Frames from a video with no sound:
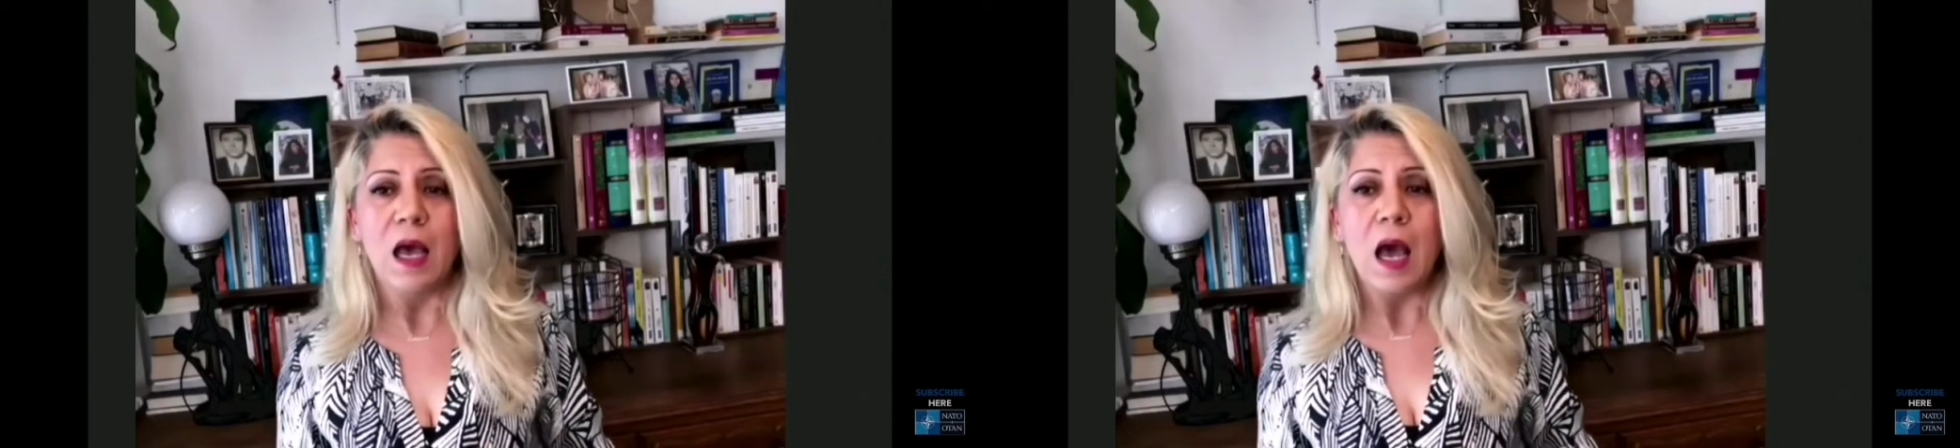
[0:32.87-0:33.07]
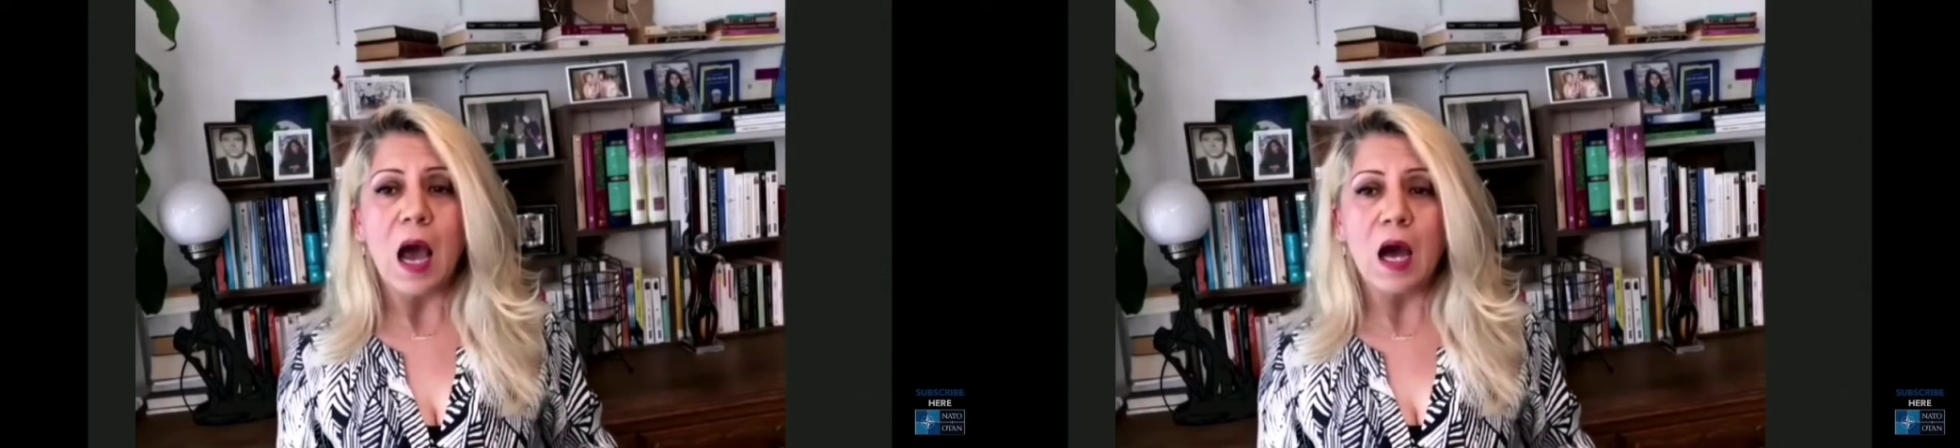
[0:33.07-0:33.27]

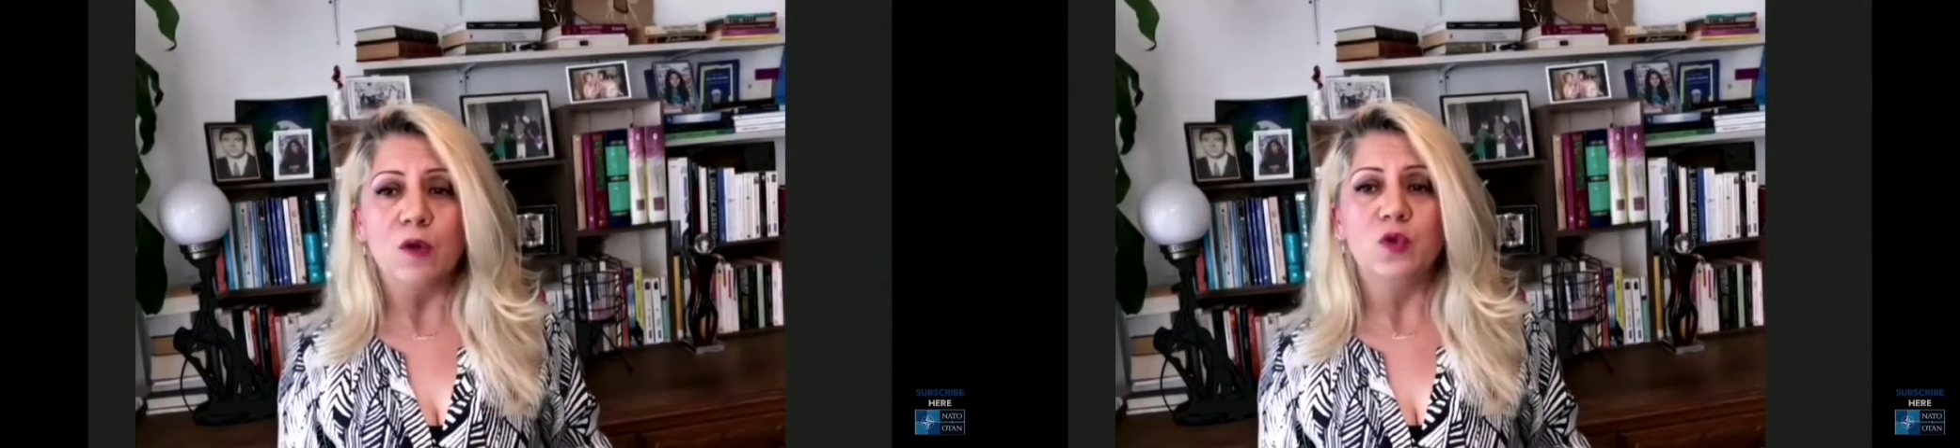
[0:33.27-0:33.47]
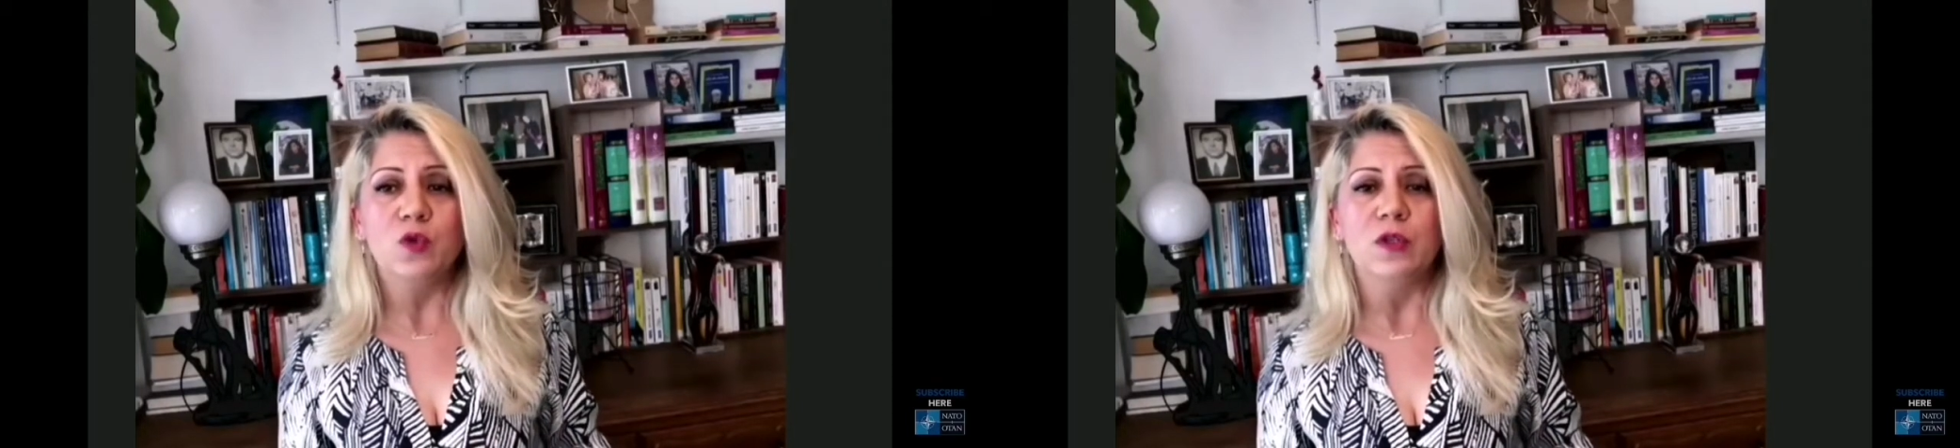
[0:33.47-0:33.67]
How
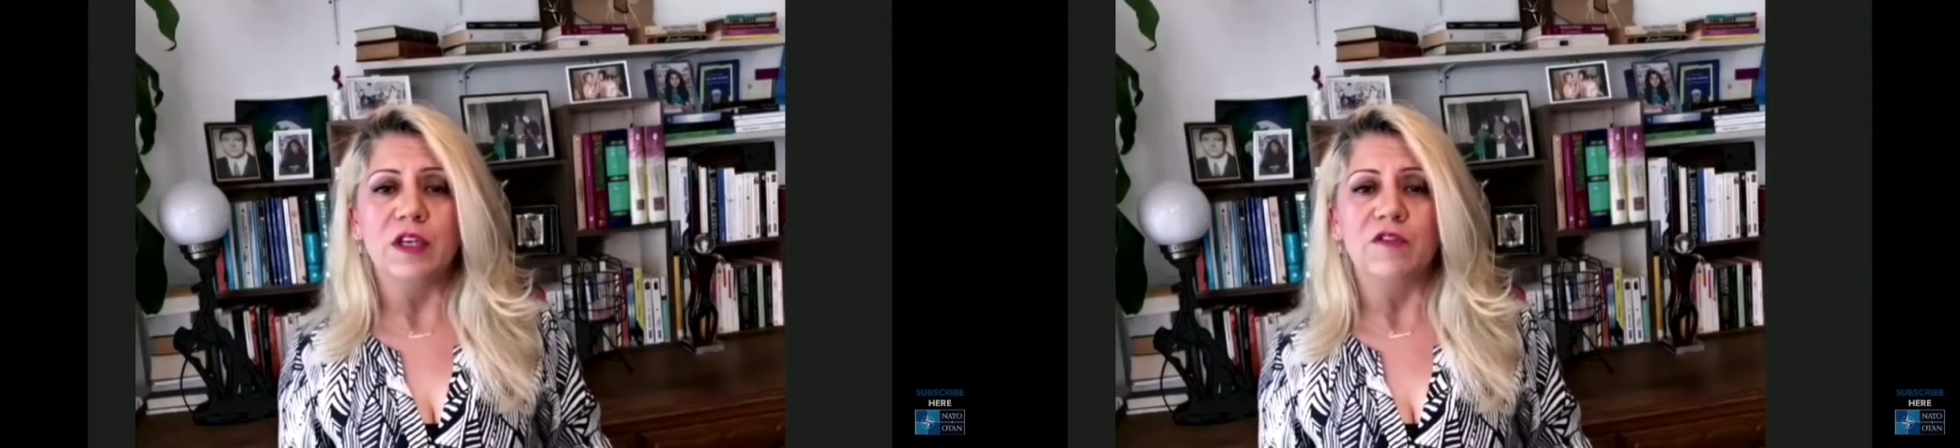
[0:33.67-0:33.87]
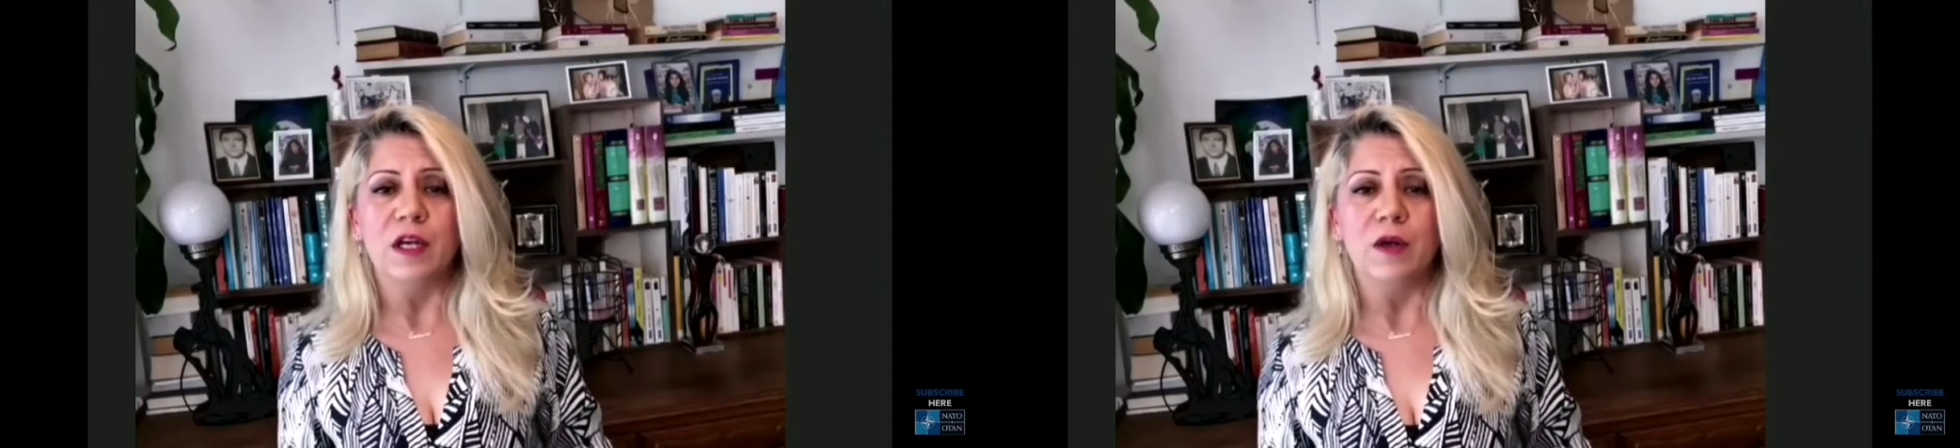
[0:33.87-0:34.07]
do you
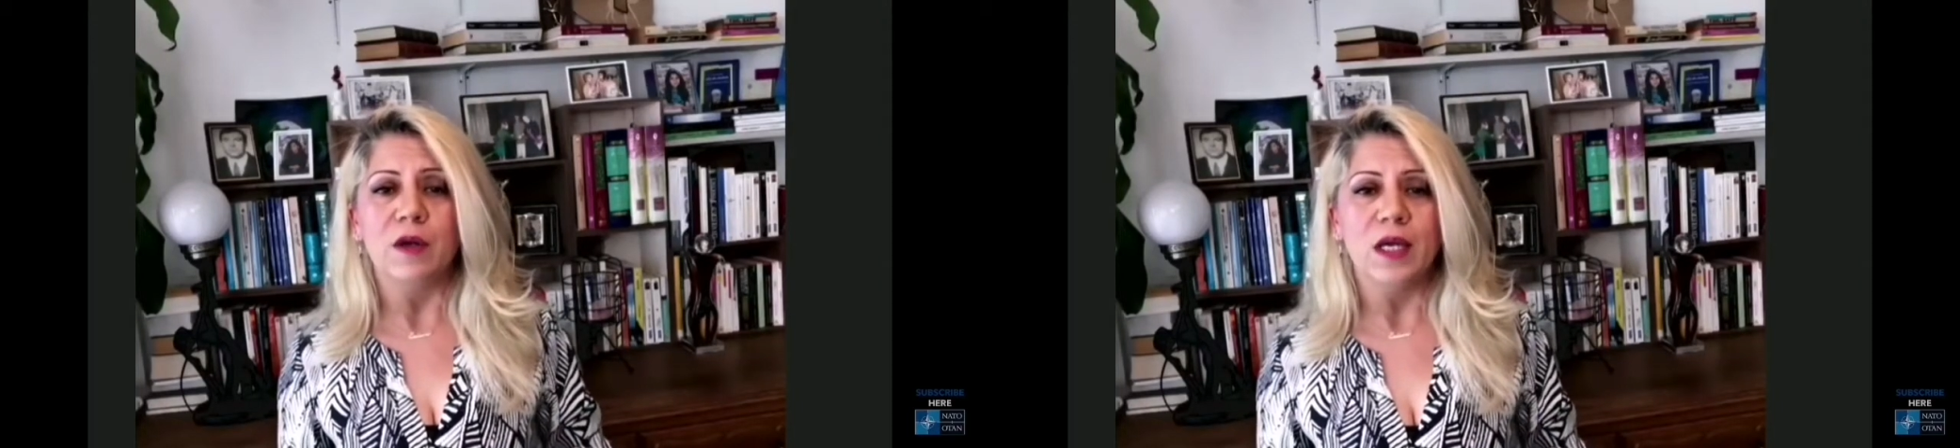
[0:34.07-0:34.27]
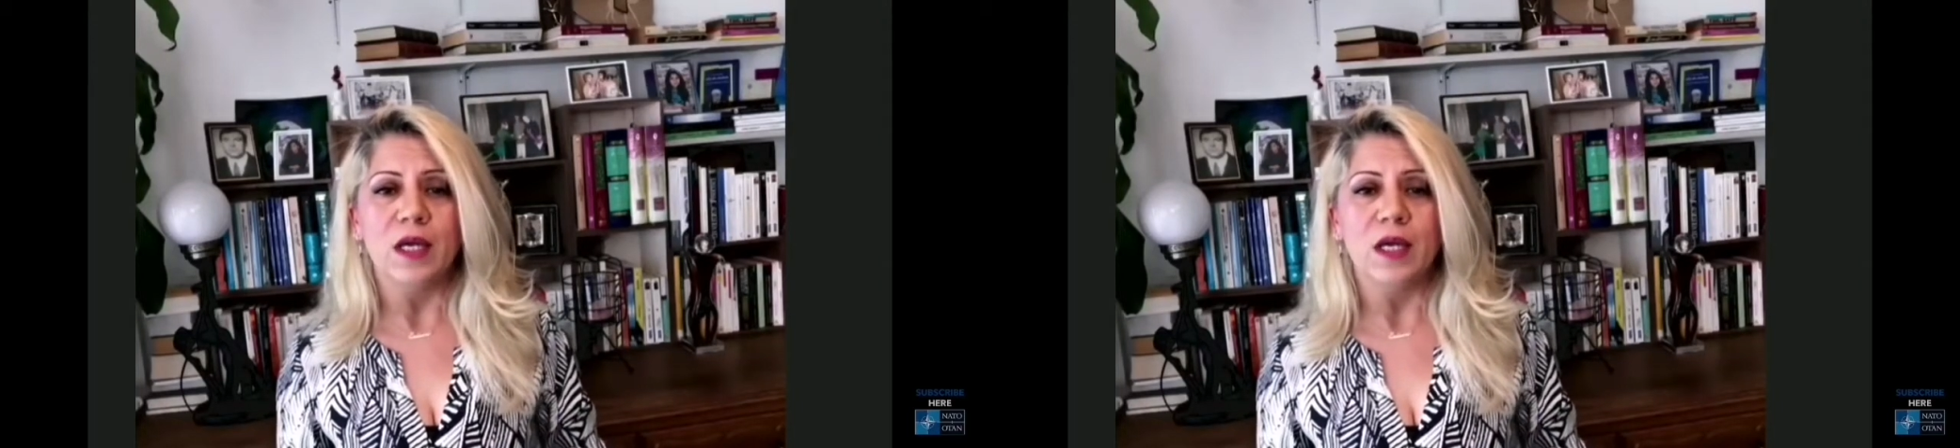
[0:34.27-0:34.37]
evaluate